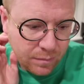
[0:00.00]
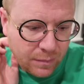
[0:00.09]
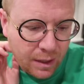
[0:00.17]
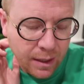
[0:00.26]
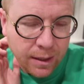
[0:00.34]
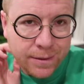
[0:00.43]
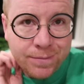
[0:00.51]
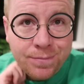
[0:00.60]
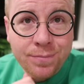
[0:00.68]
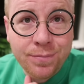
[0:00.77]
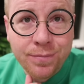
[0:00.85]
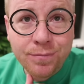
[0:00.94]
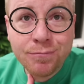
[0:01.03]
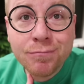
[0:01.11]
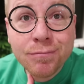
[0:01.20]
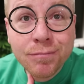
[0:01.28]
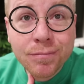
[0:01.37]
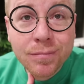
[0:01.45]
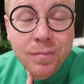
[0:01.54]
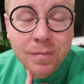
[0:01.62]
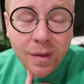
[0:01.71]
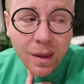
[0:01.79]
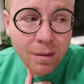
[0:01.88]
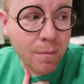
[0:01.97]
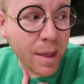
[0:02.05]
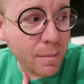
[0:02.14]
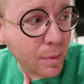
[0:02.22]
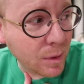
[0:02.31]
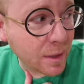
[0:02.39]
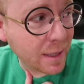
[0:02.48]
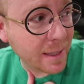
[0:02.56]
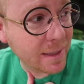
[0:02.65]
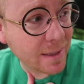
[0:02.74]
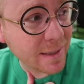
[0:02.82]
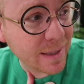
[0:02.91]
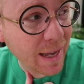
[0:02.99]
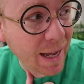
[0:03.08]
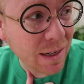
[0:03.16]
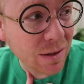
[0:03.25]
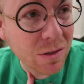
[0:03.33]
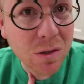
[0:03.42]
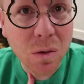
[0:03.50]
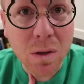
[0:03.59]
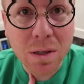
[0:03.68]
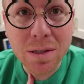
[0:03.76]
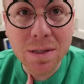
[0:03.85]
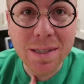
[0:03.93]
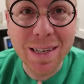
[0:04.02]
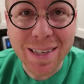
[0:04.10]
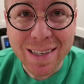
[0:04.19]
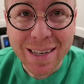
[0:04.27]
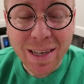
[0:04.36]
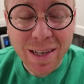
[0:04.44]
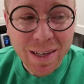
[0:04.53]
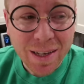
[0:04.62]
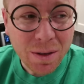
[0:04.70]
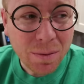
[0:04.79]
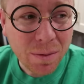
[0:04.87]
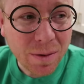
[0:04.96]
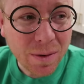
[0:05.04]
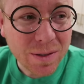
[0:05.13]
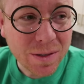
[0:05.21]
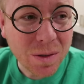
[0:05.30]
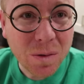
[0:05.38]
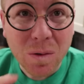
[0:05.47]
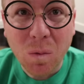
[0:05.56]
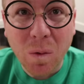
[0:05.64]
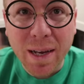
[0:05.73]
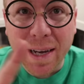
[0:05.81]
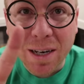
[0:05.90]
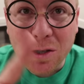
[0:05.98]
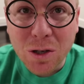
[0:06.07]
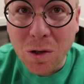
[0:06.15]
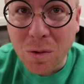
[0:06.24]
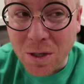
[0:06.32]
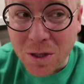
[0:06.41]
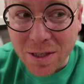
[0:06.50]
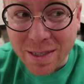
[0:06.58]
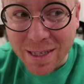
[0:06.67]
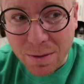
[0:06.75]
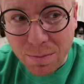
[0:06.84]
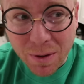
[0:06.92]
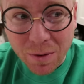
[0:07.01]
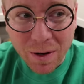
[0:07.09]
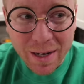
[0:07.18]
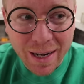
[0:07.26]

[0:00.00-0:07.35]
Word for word: Yeah, Mabel is out of sorts. So like, I'll show you where she's sleeping right